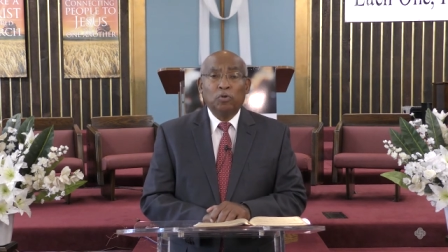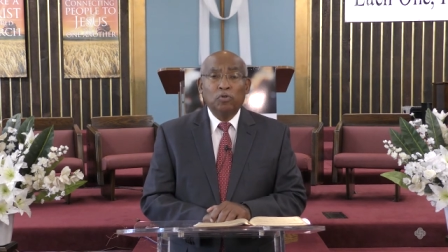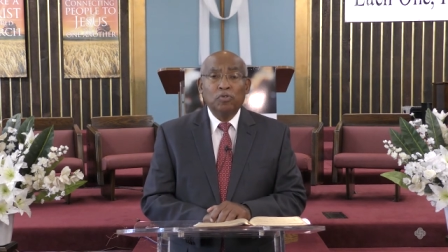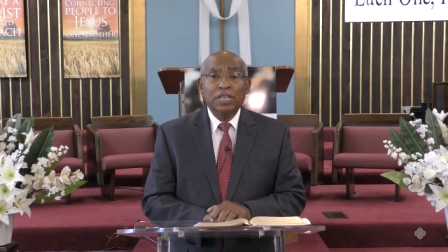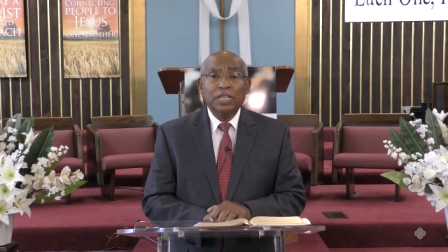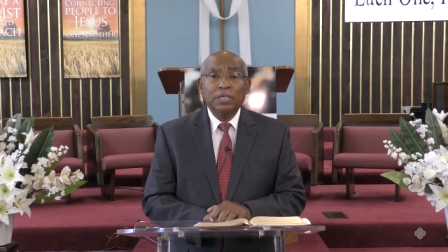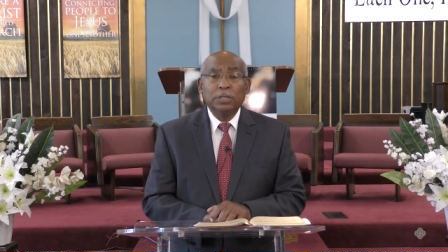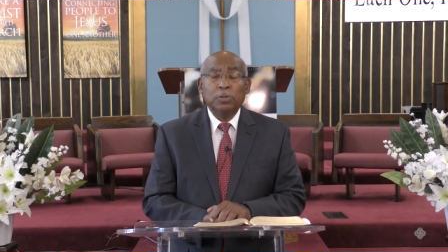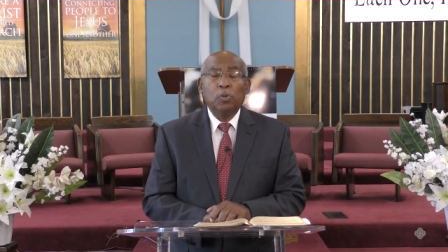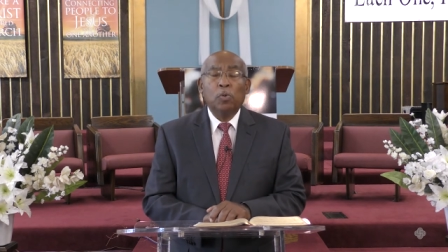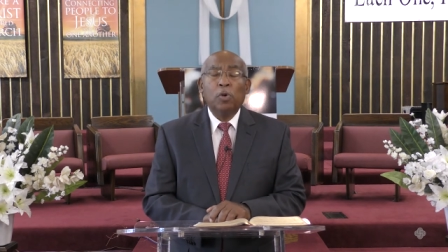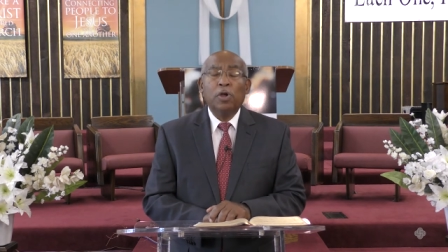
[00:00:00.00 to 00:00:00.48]

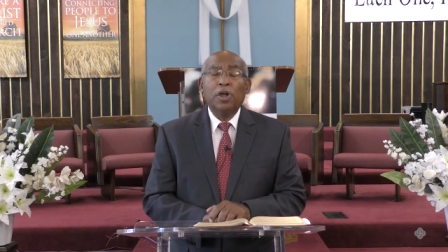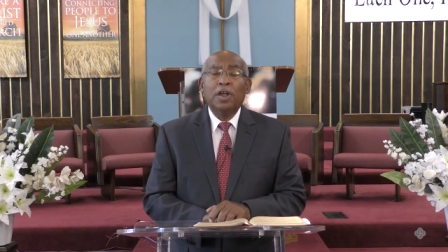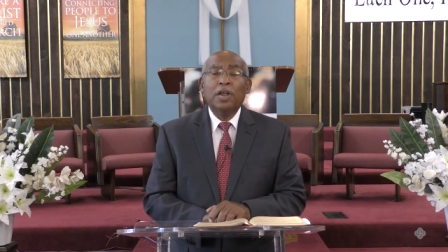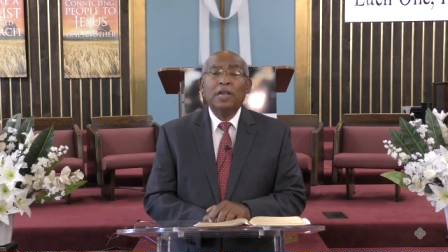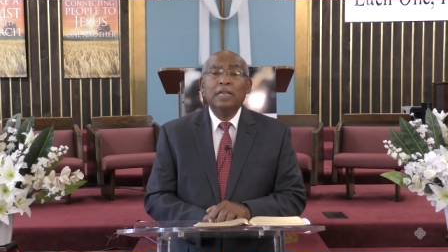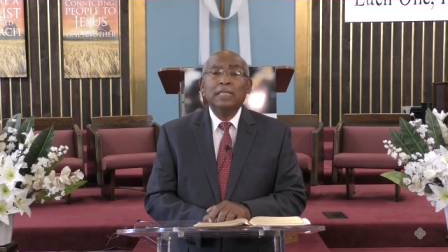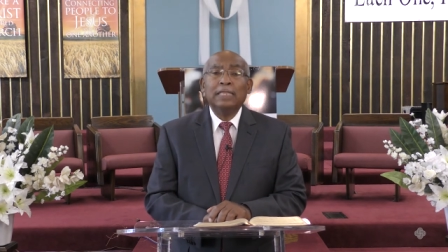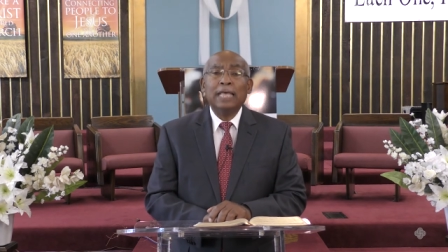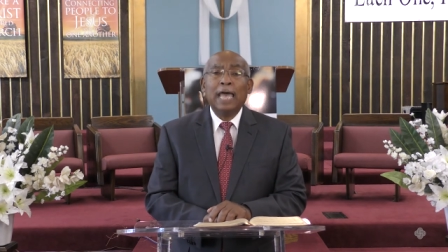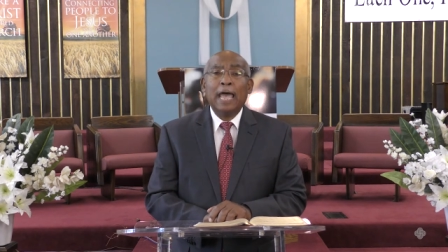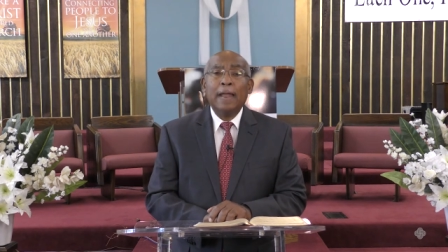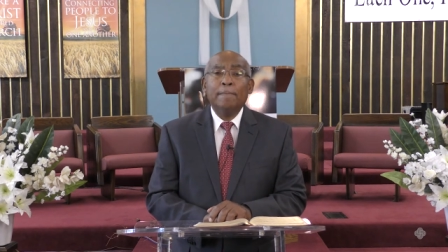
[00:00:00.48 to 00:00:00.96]
through His
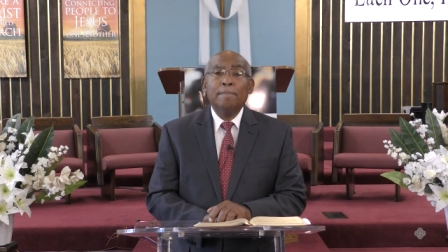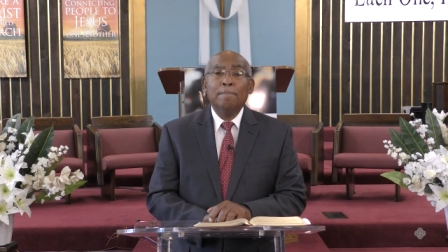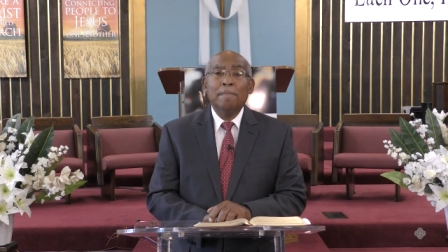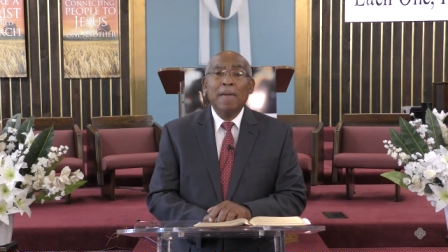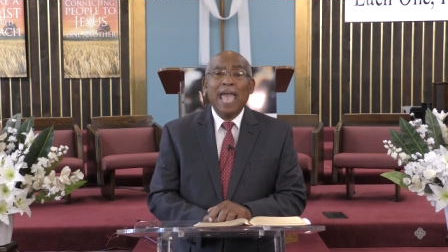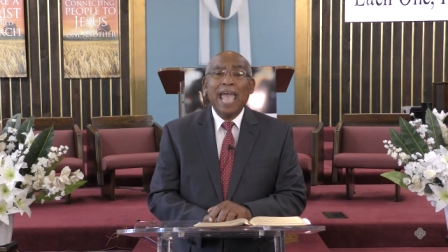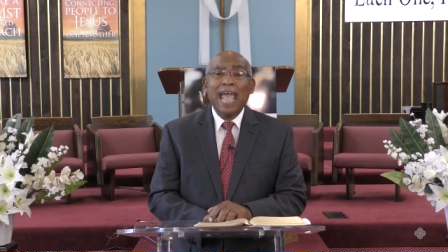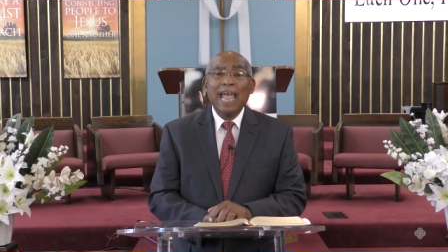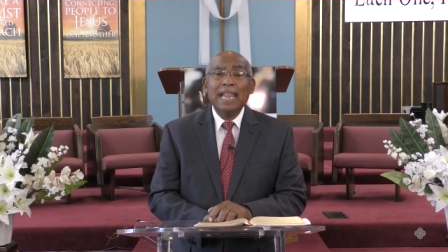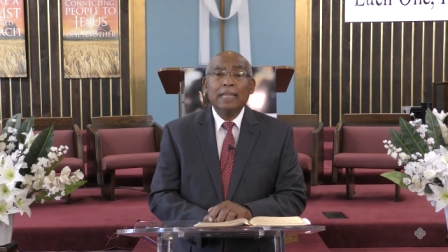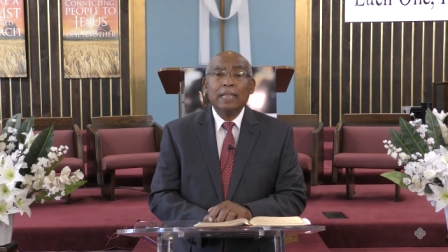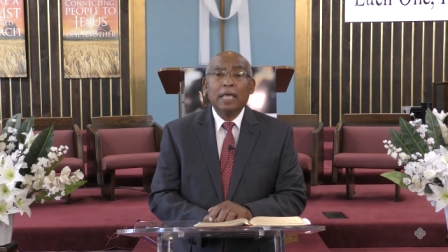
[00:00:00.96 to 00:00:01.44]
word that
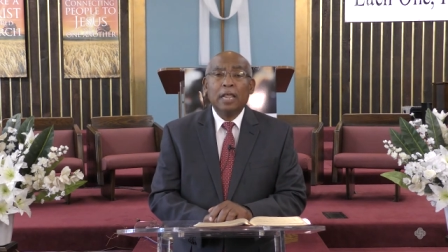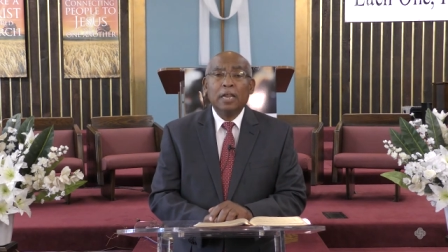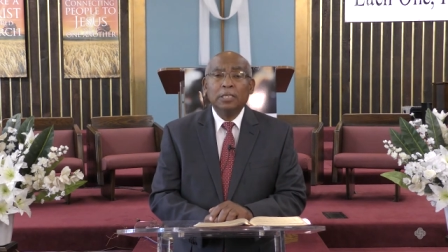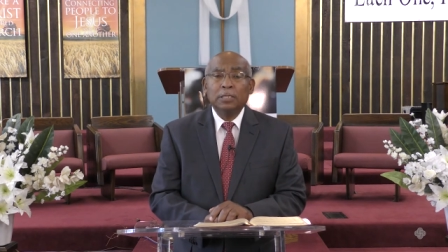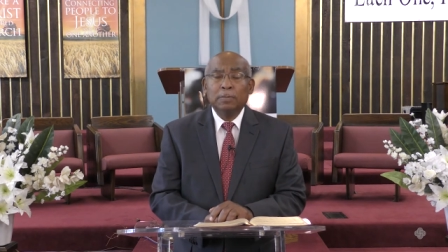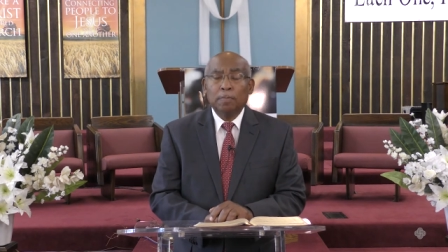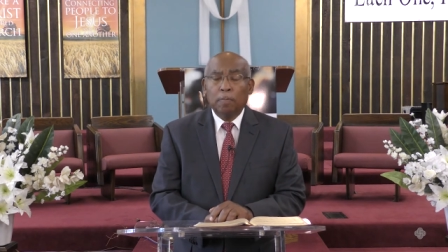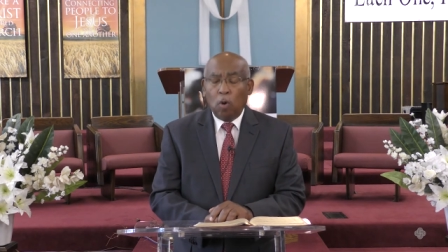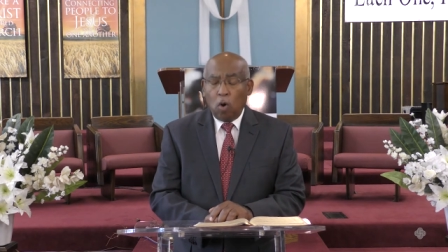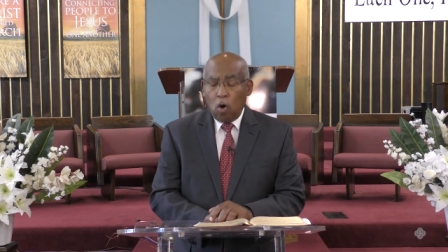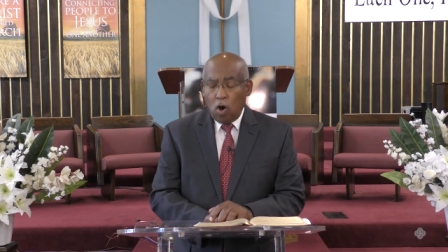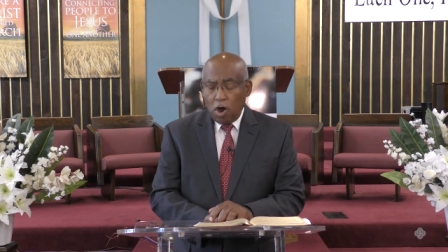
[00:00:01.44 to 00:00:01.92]
man
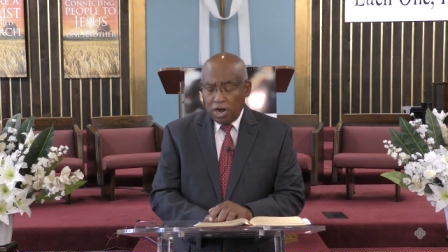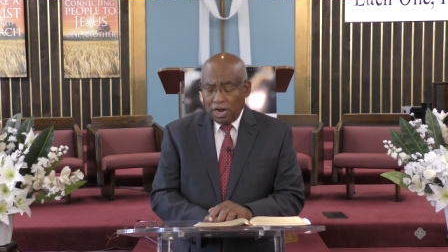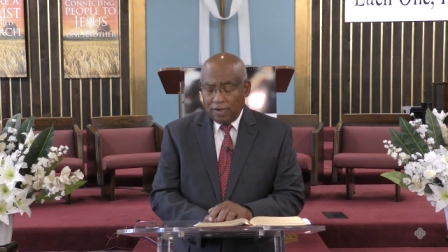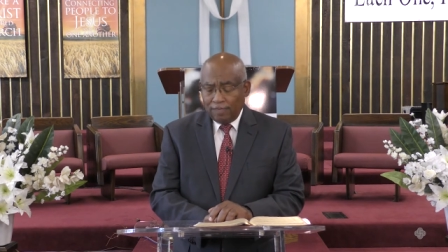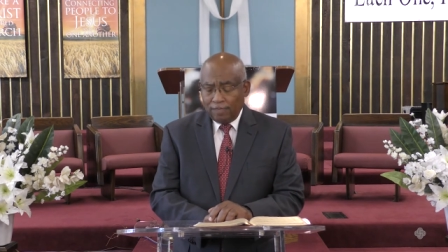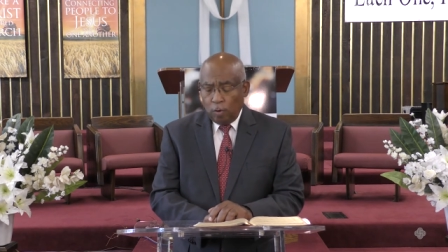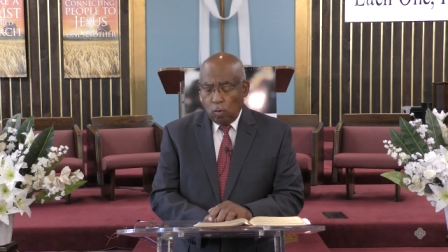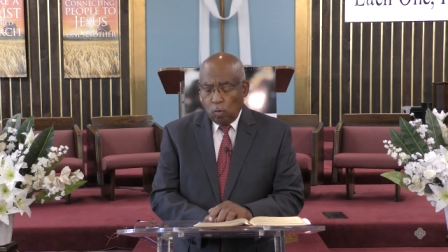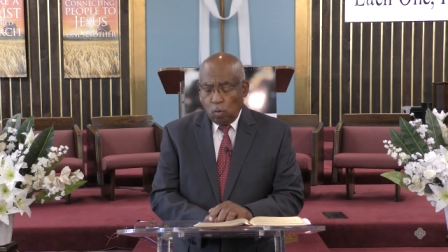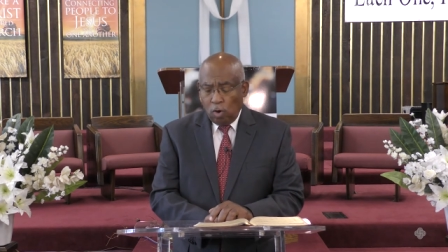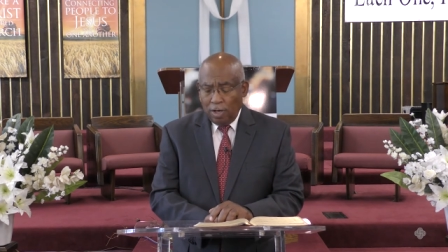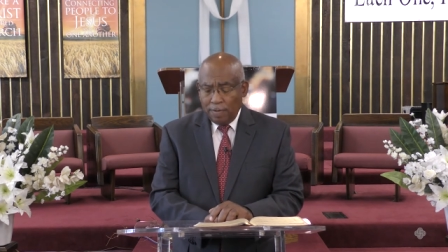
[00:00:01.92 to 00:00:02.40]
that is
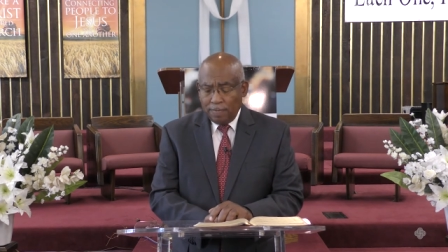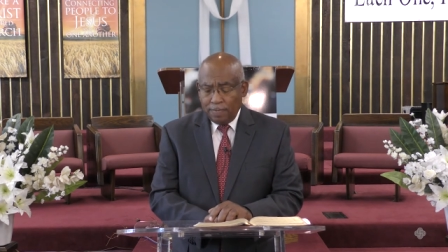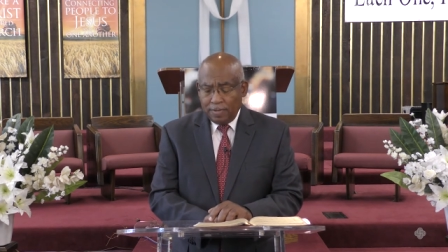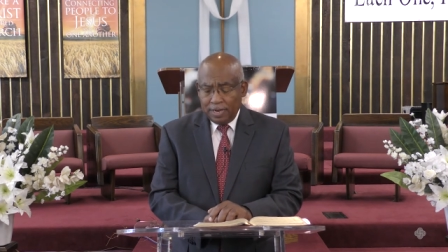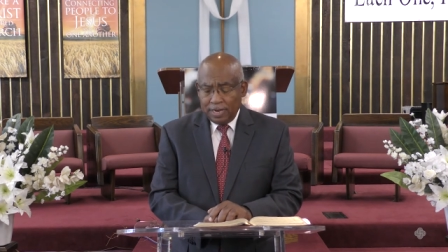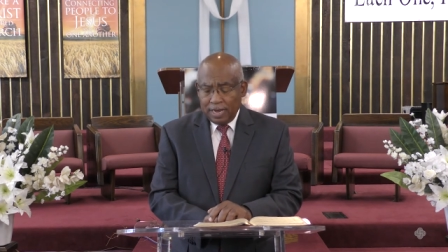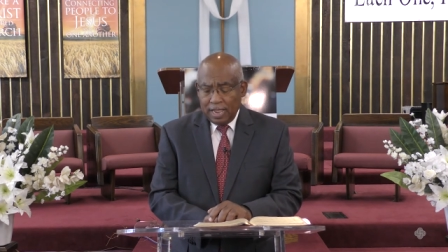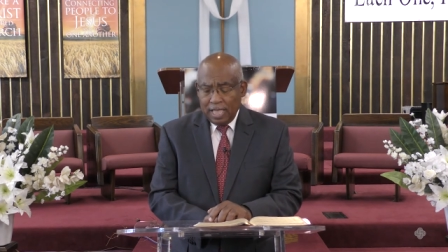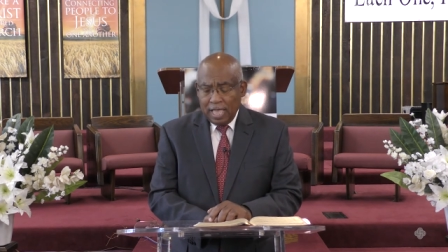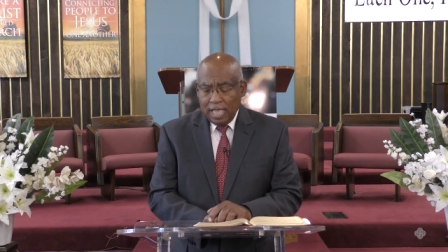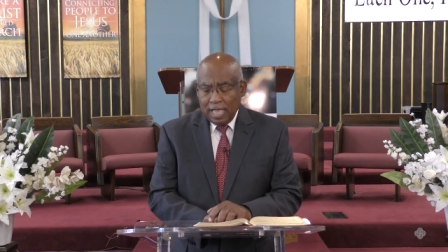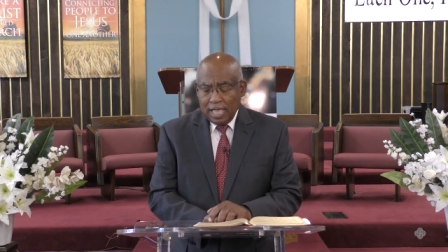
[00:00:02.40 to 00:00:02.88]
born of a
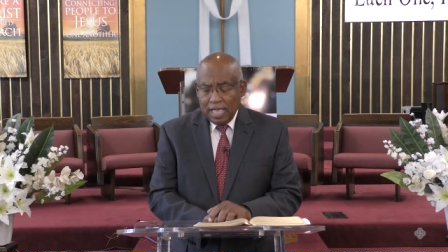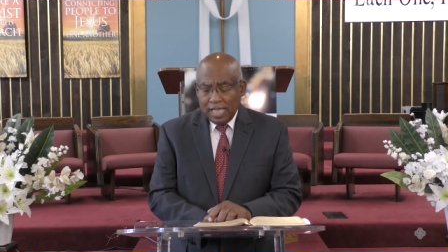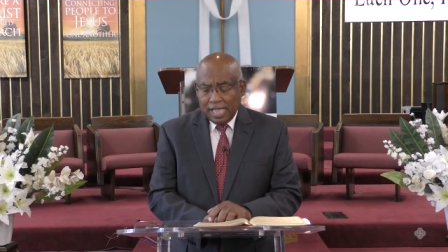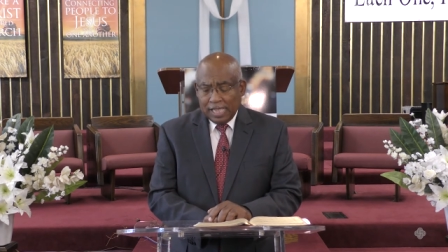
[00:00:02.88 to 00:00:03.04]
woman